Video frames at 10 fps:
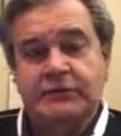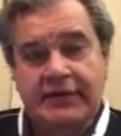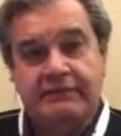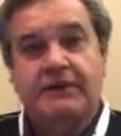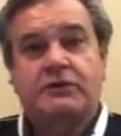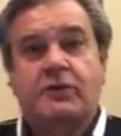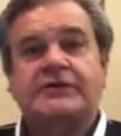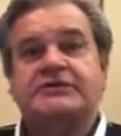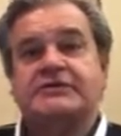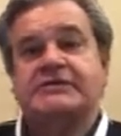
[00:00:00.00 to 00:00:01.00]
We have a lot of
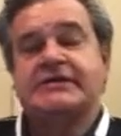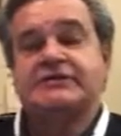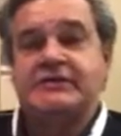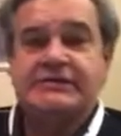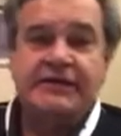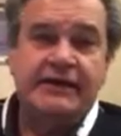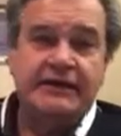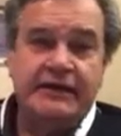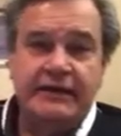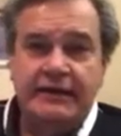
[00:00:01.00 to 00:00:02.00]
questions, I should say,
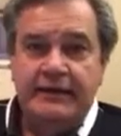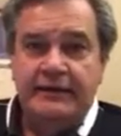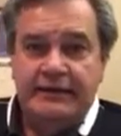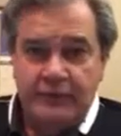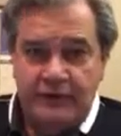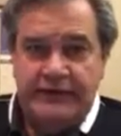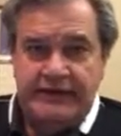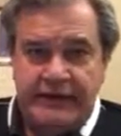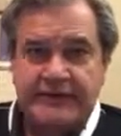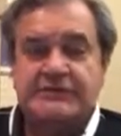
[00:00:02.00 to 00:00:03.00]
that we
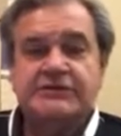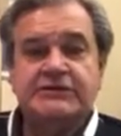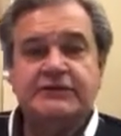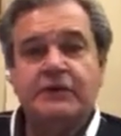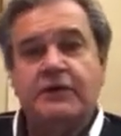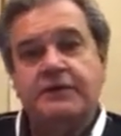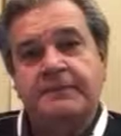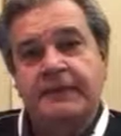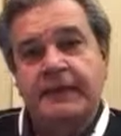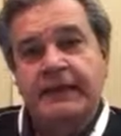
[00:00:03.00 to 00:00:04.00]
need answers for.
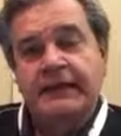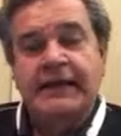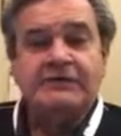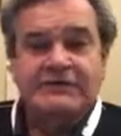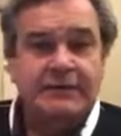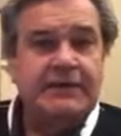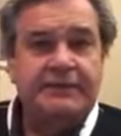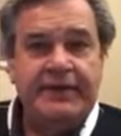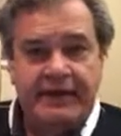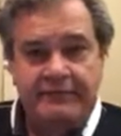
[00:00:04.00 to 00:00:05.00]
Now, some of the
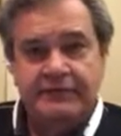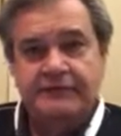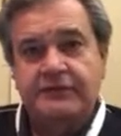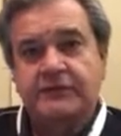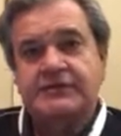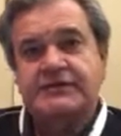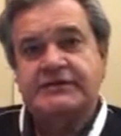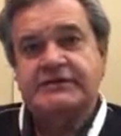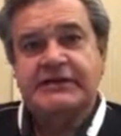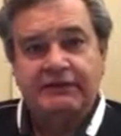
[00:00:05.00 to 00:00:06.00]
behavior, of course,
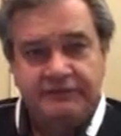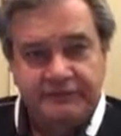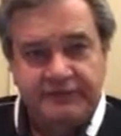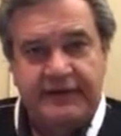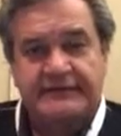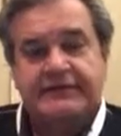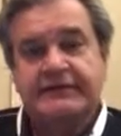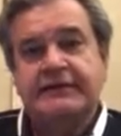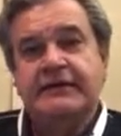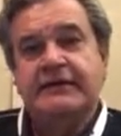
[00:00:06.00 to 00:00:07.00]
is
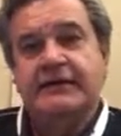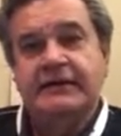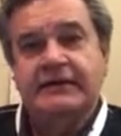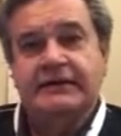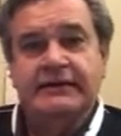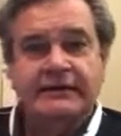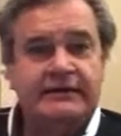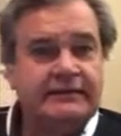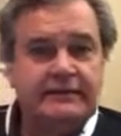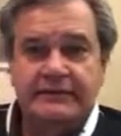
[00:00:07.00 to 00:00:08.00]
self-inflicted.
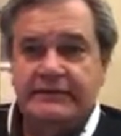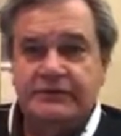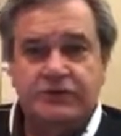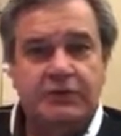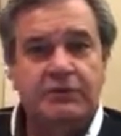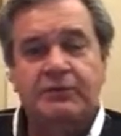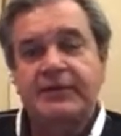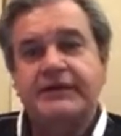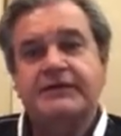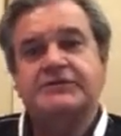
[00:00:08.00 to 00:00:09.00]
The trouble
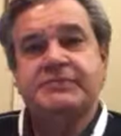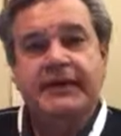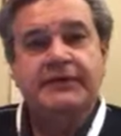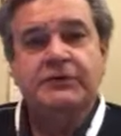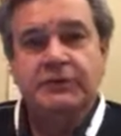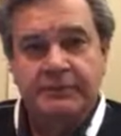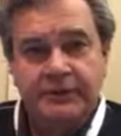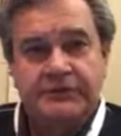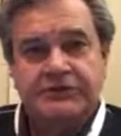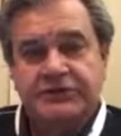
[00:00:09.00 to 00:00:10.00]
by these men who
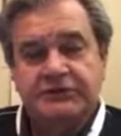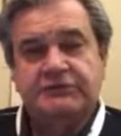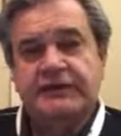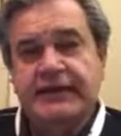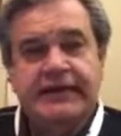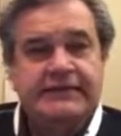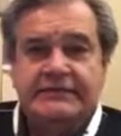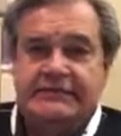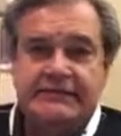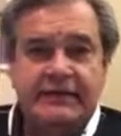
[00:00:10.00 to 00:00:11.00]
abuse children,
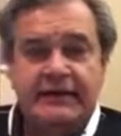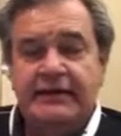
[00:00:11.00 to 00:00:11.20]
that's